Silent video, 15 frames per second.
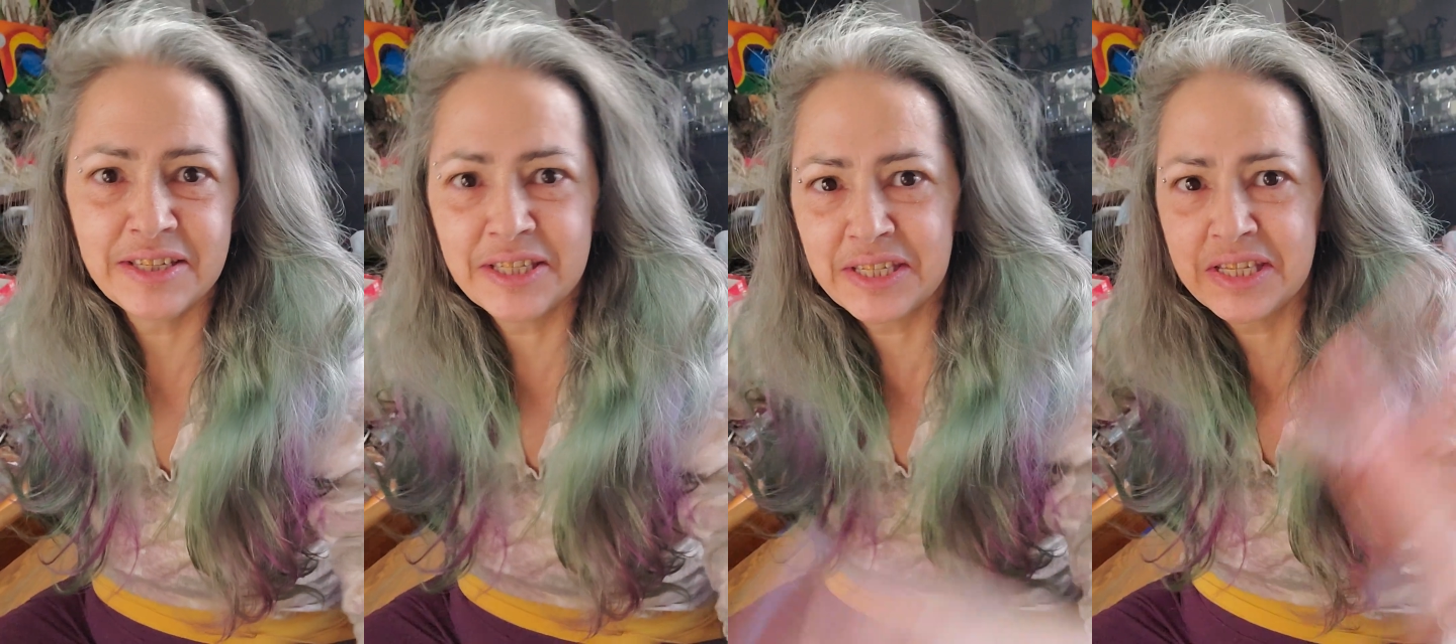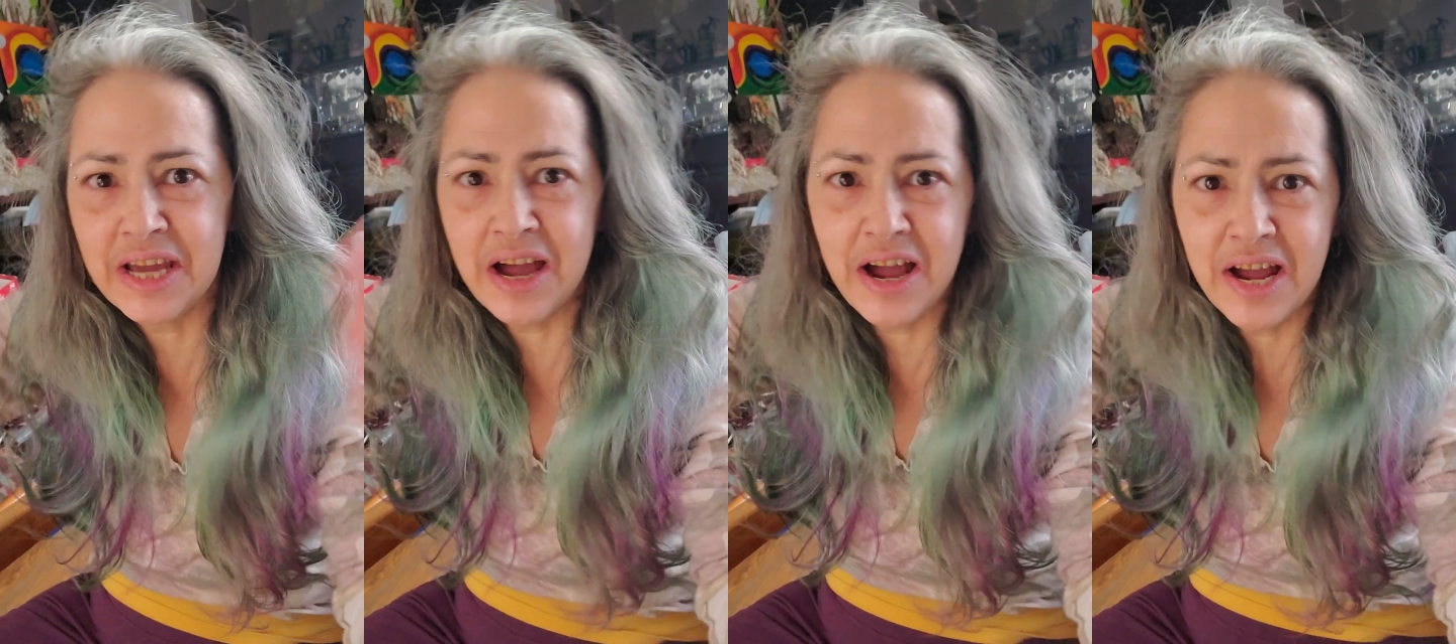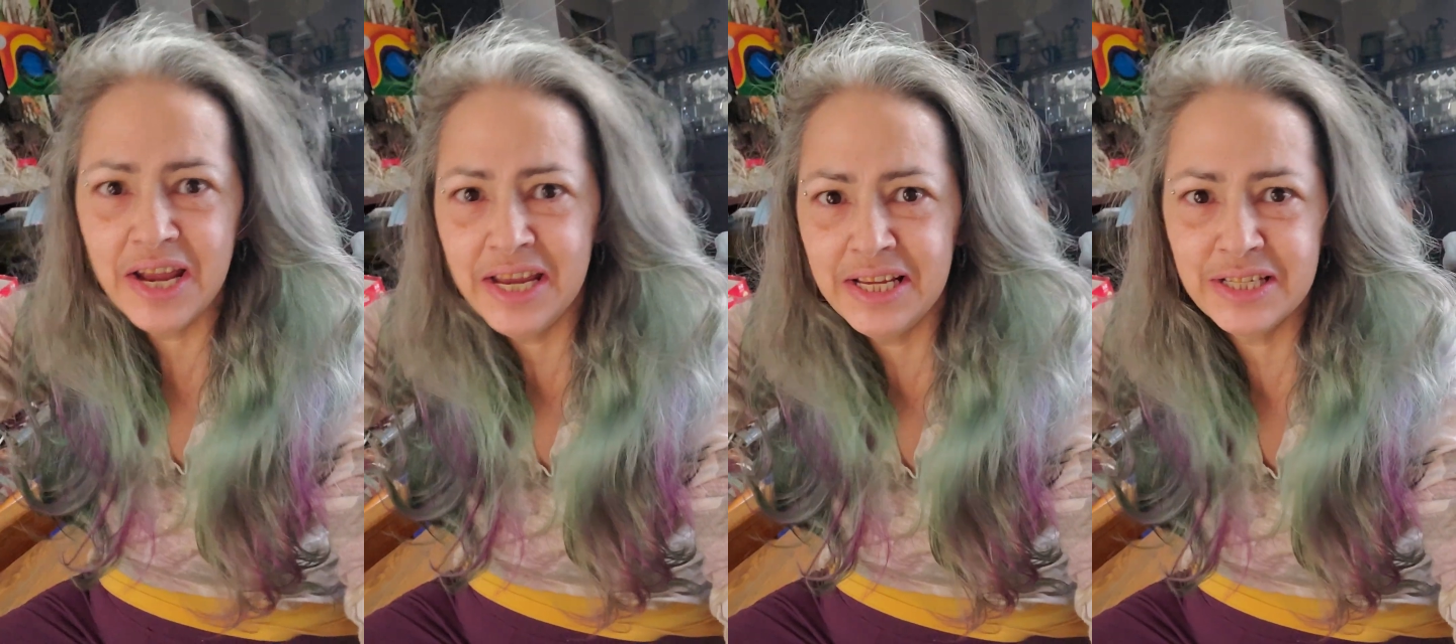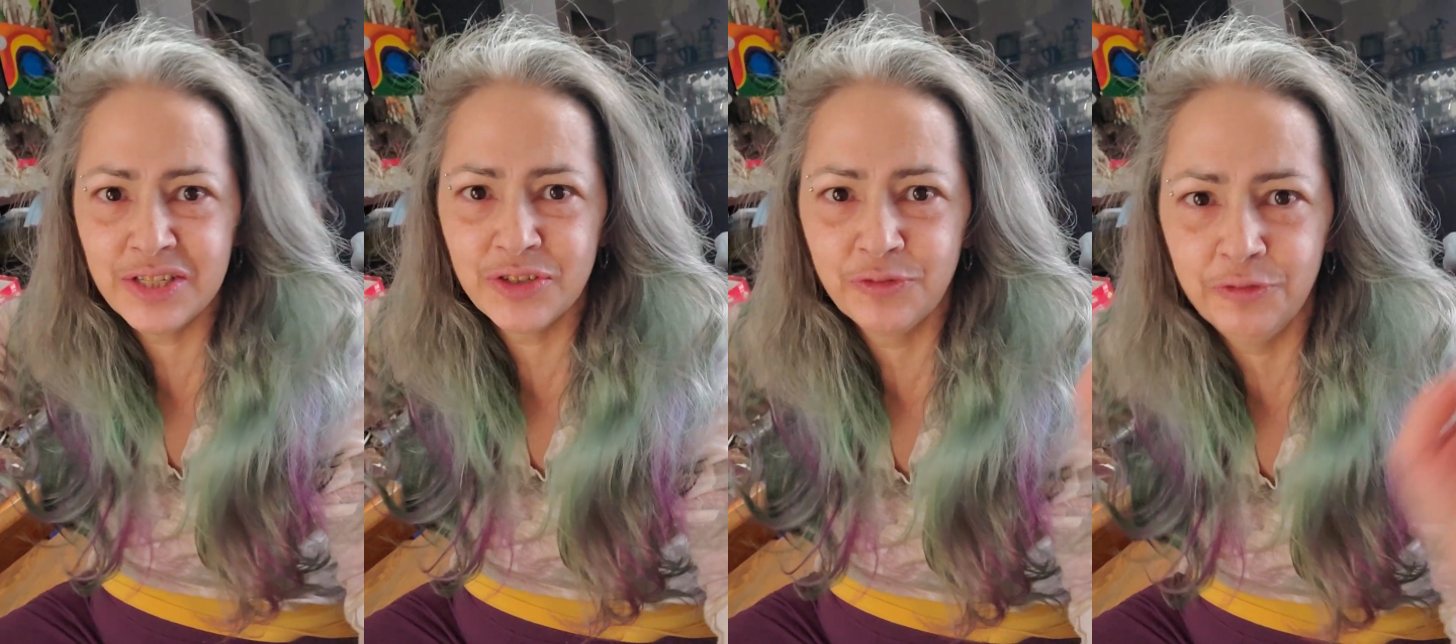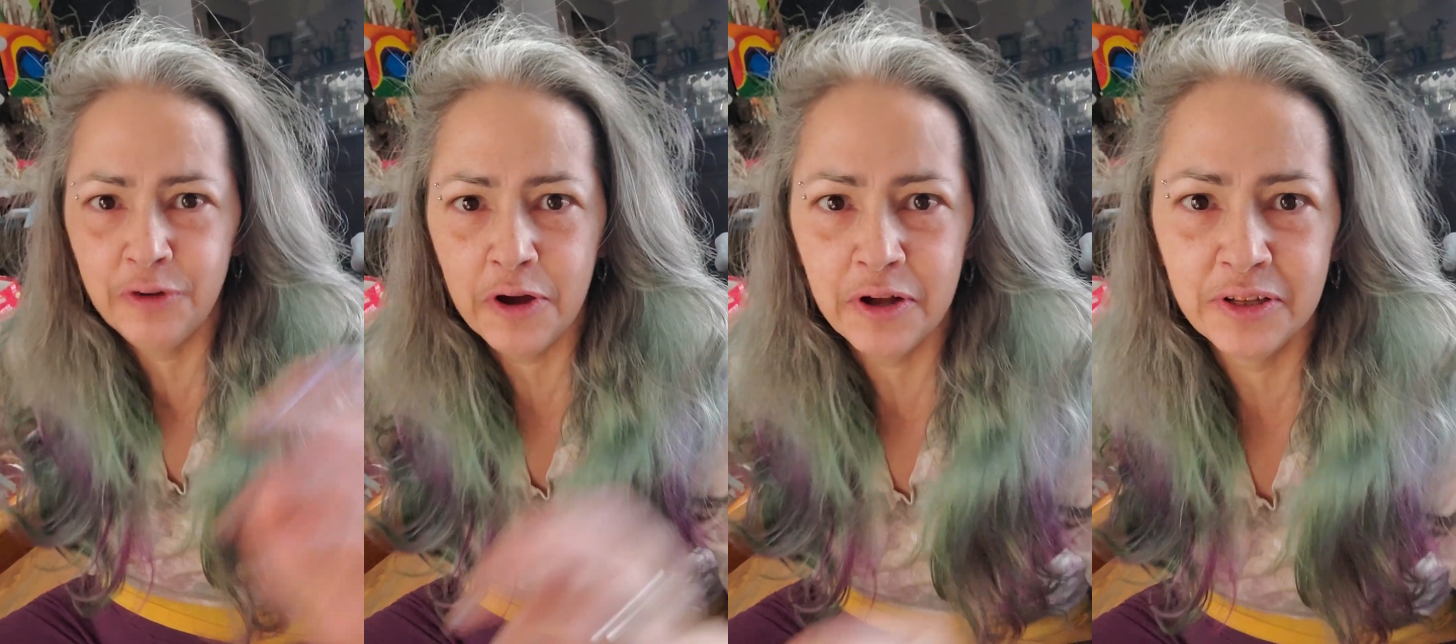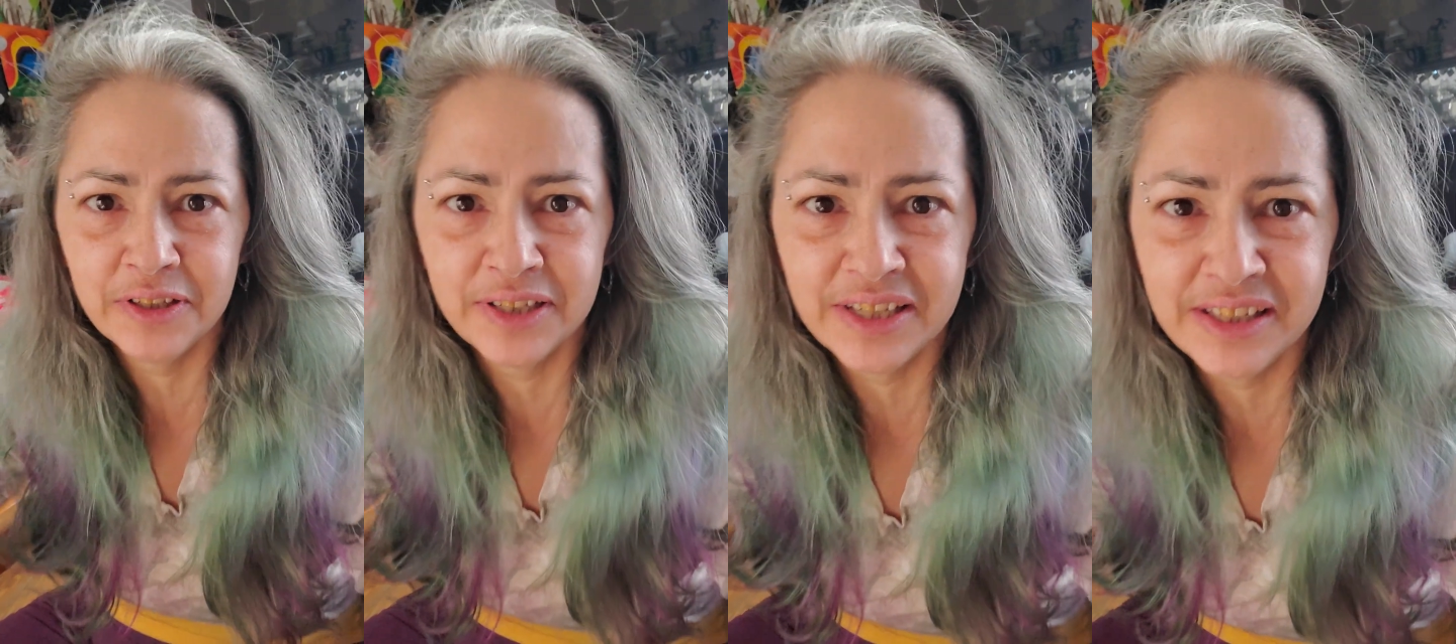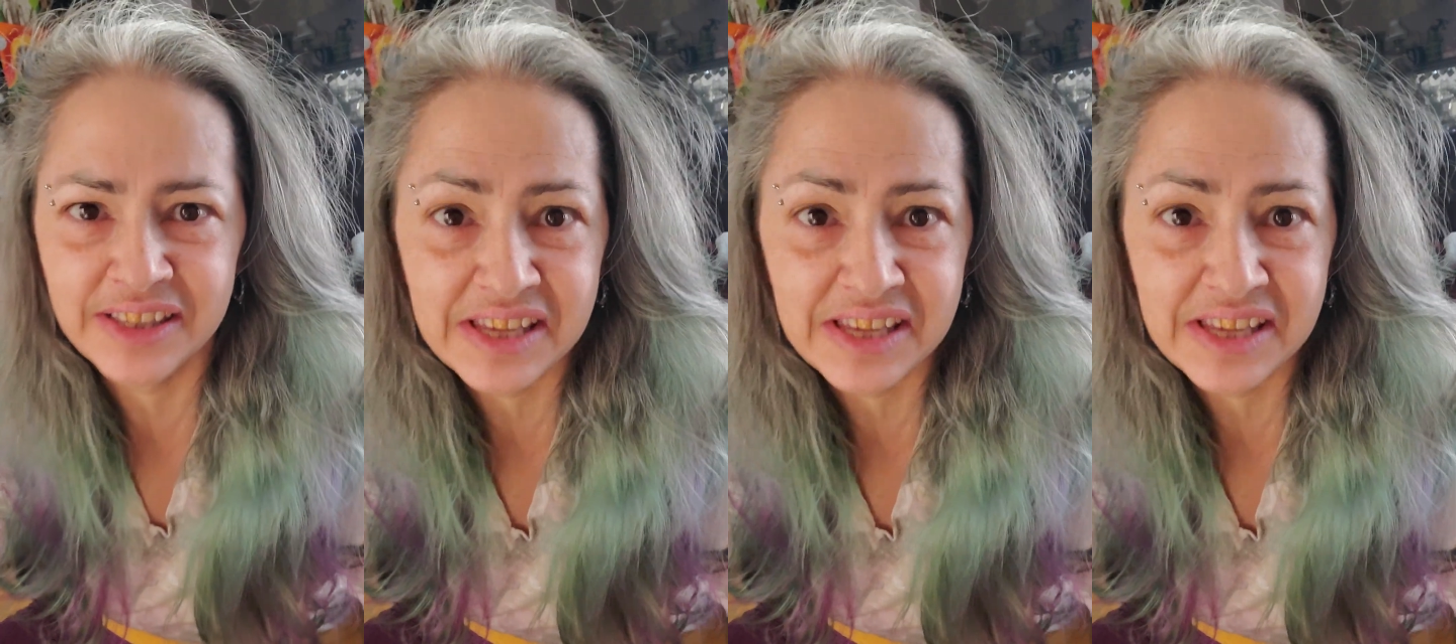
sky is falling.